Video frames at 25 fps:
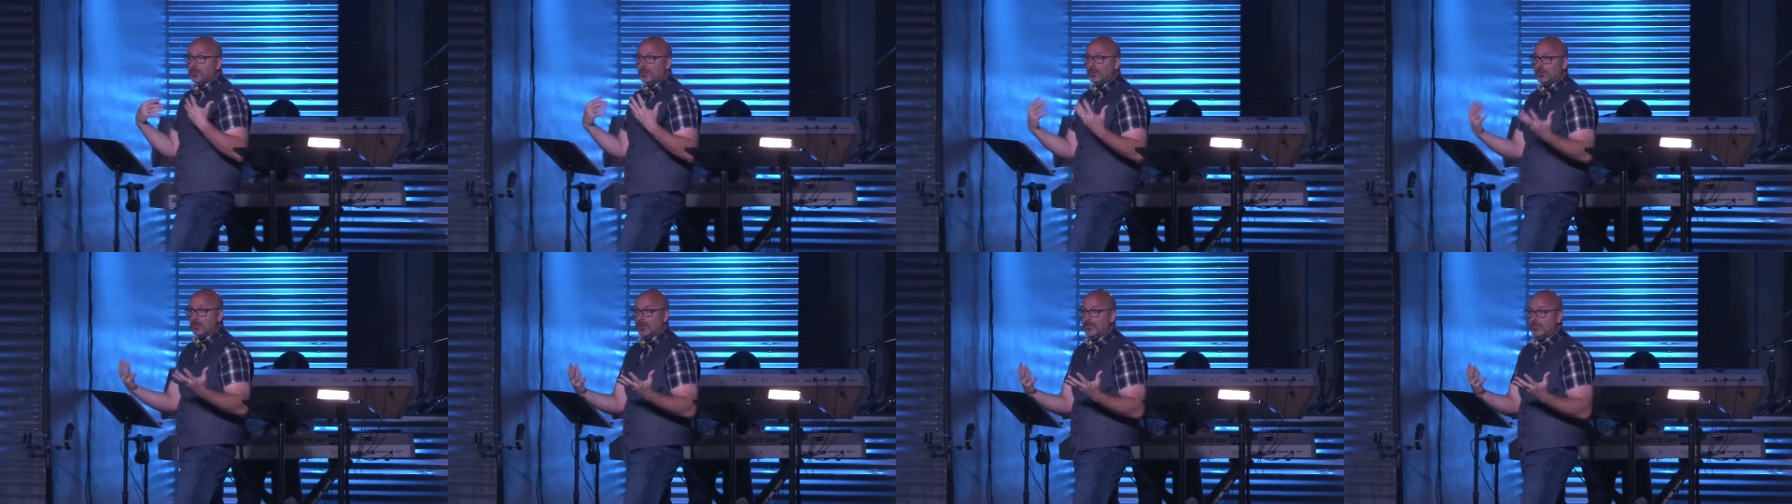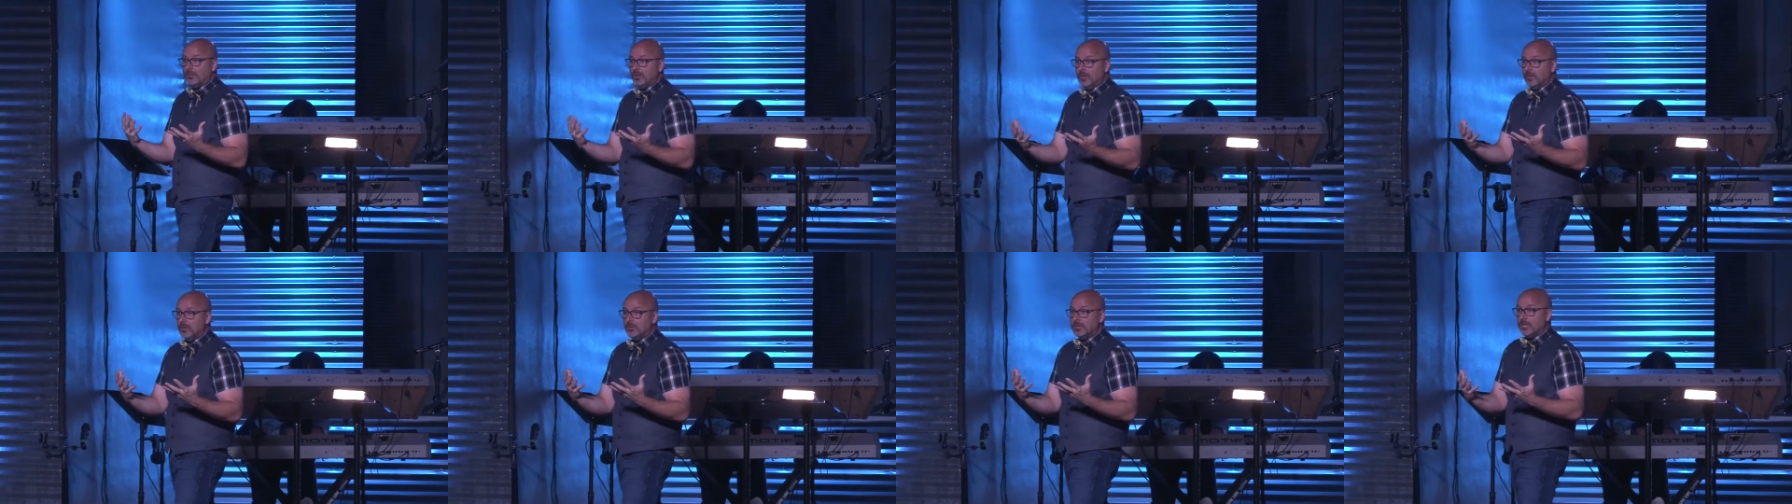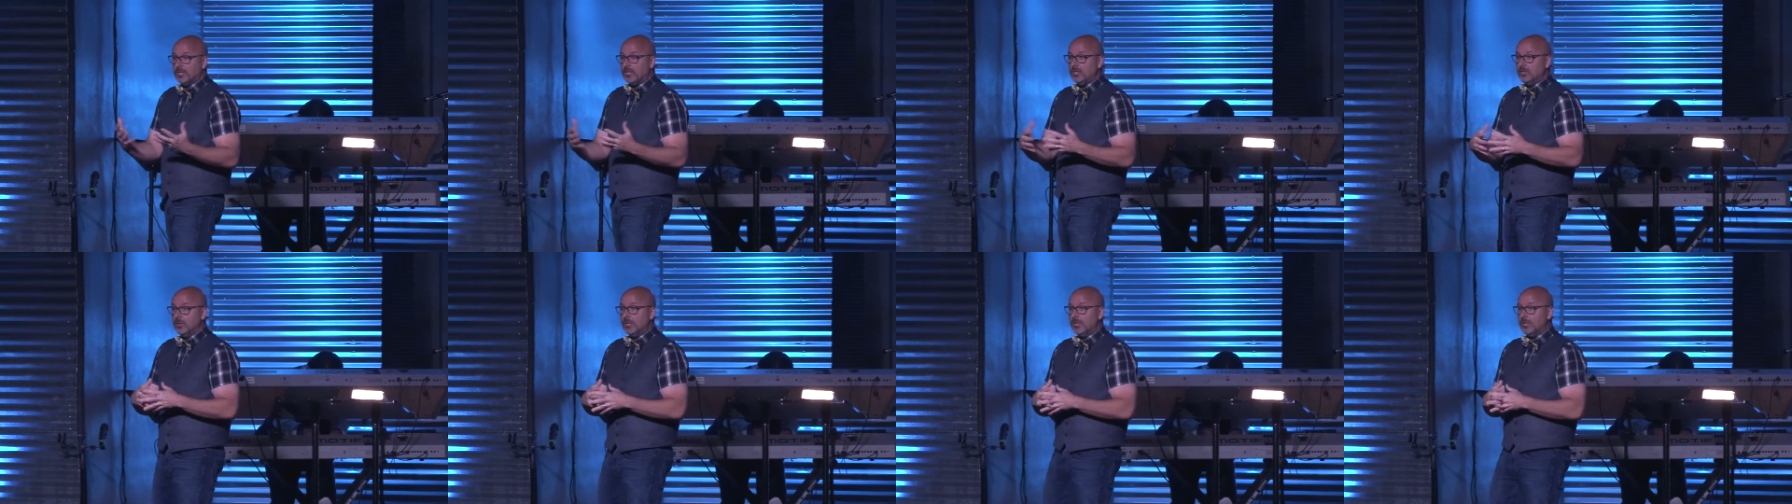be revealed that
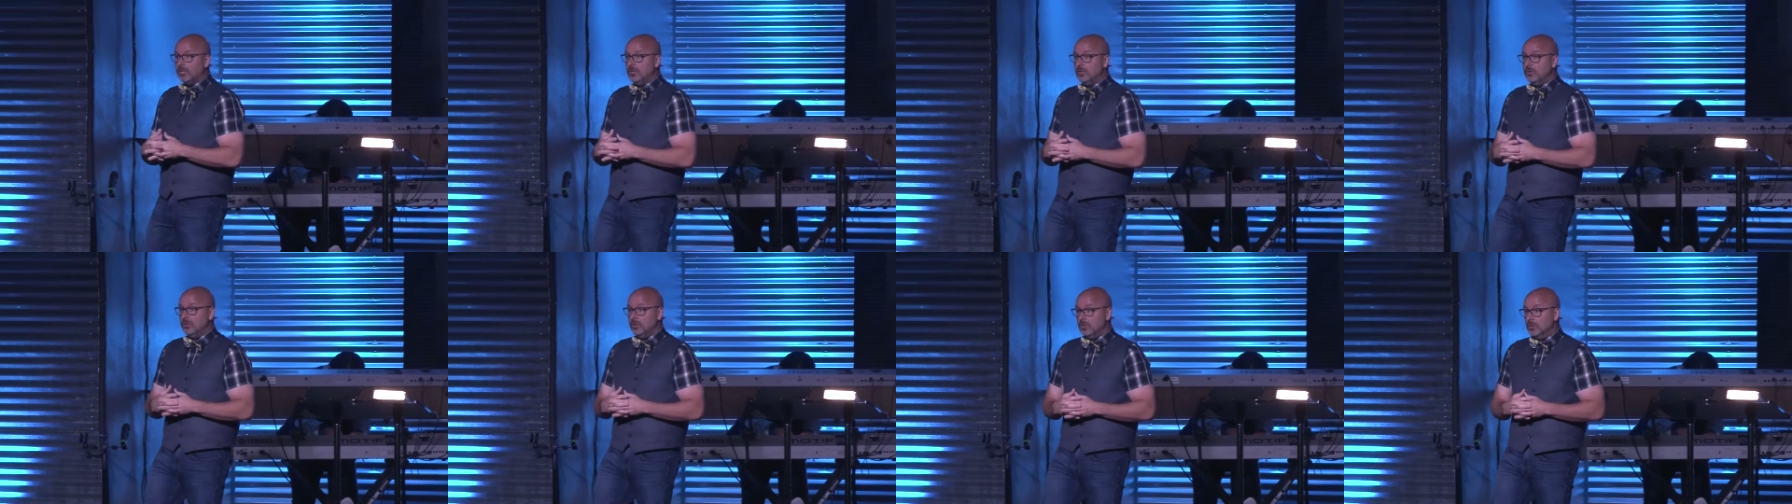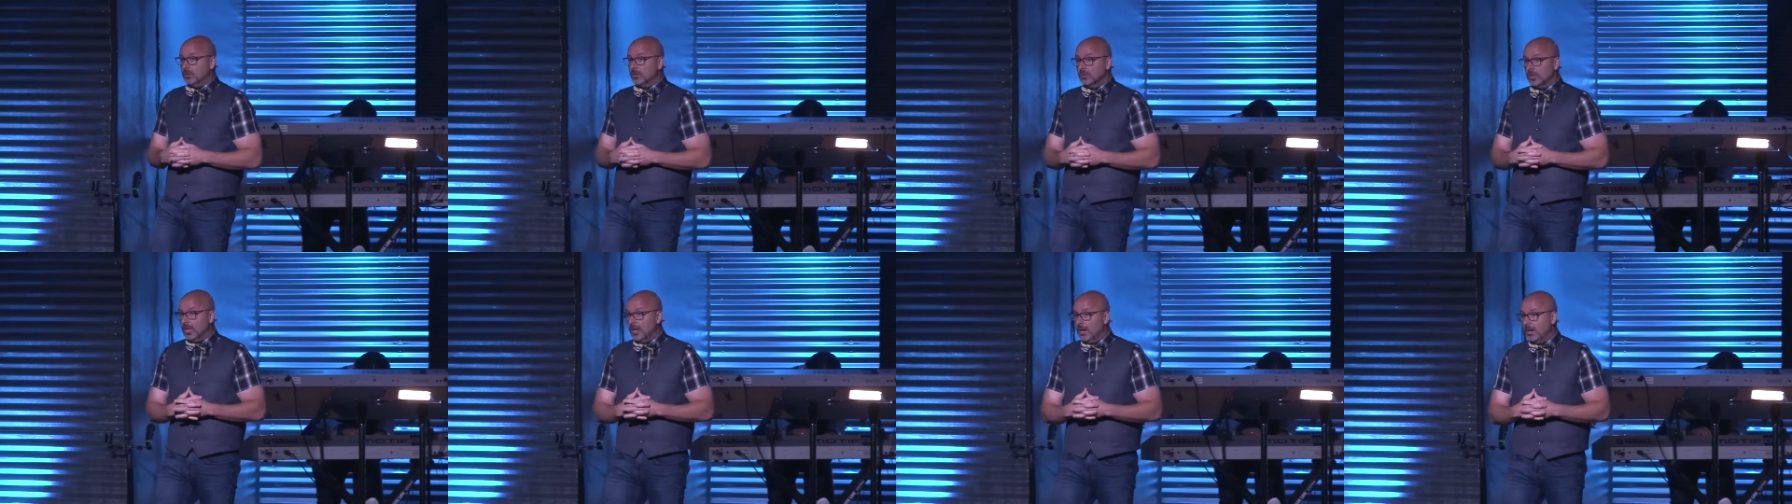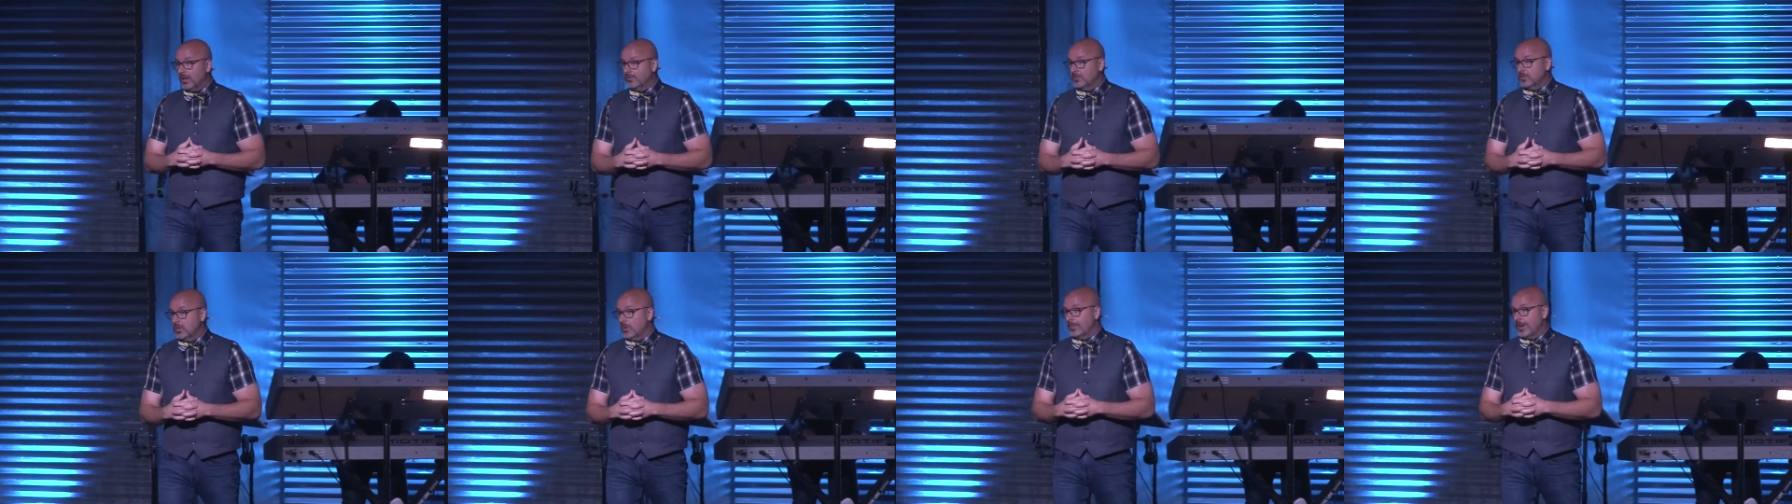you know you're
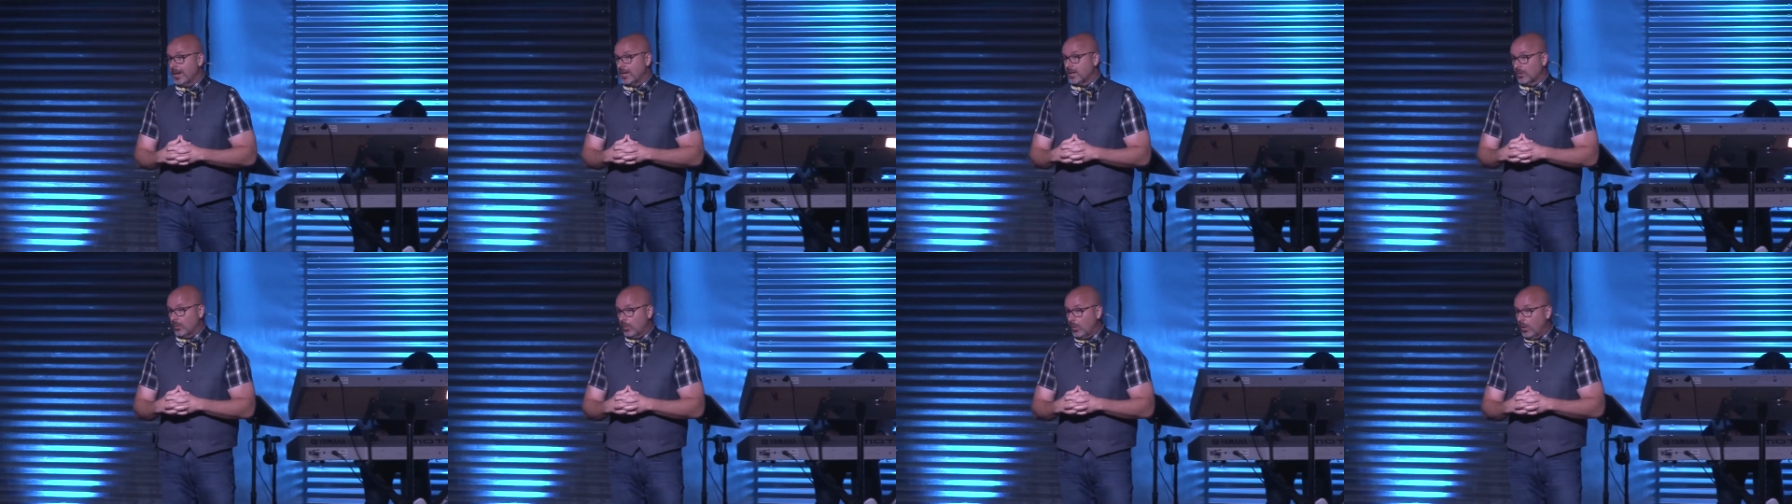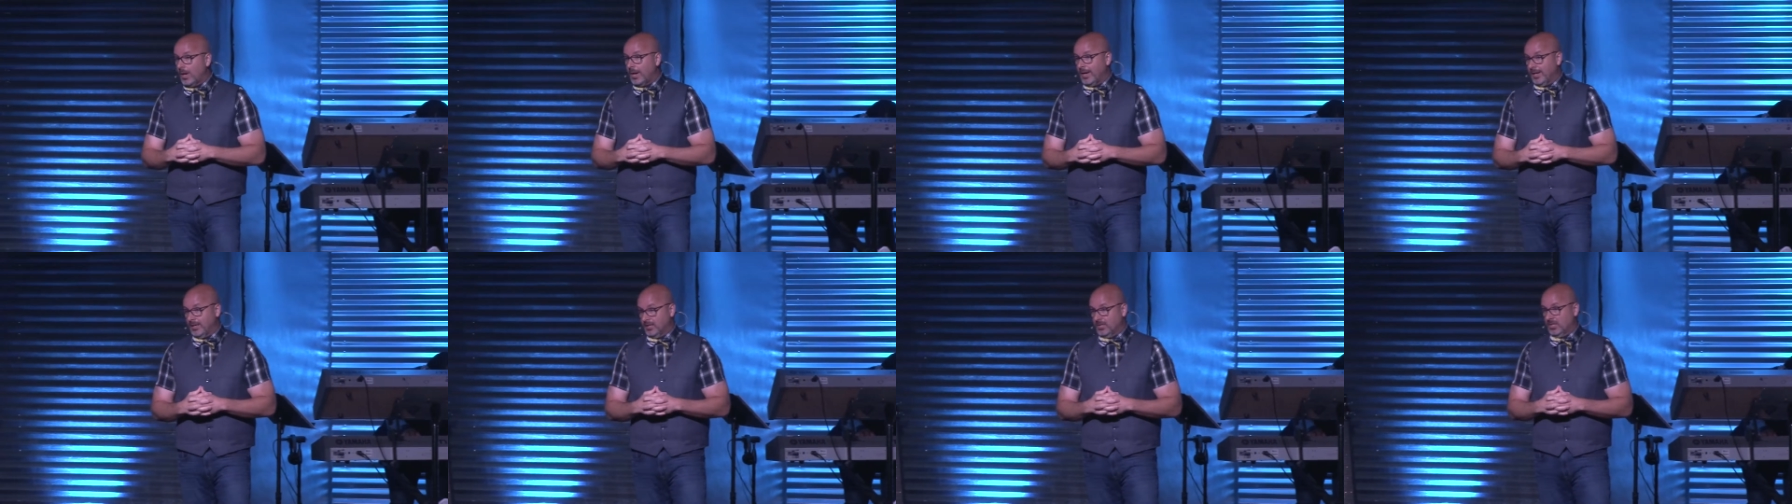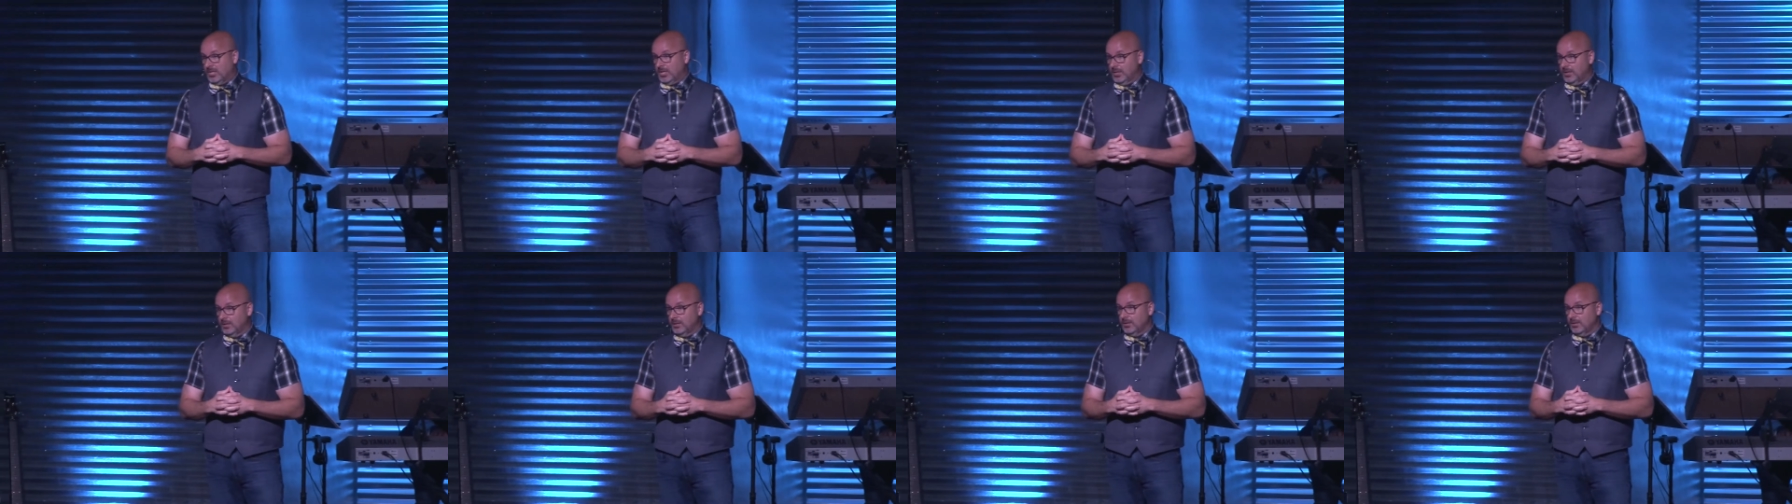loved no matter what.